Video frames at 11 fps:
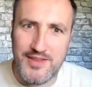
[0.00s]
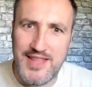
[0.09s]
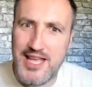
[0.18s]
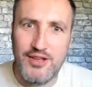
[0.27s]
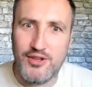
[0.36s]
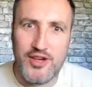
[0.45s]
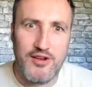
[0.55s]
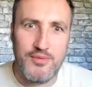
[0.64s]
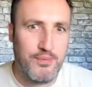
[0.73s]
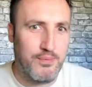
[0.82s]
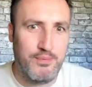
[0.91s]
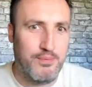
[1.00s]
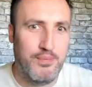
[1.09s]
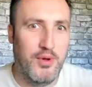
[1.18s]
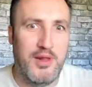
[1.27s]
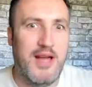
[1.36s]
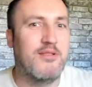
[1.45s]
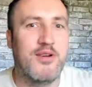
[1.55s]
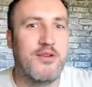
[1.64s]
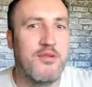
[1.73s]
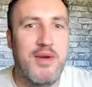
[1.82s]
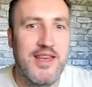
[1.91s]
And then he'll go pull out
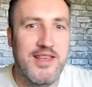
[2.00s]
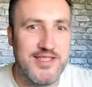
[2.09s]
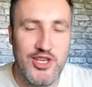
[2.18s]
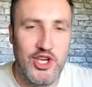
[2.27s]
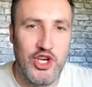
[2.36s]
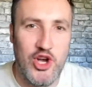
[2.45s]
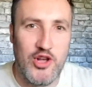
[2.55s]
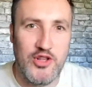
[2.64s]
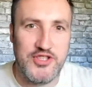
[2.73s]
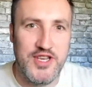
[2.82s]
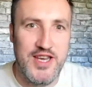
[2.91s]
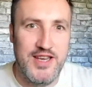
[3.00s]
an amazing shot.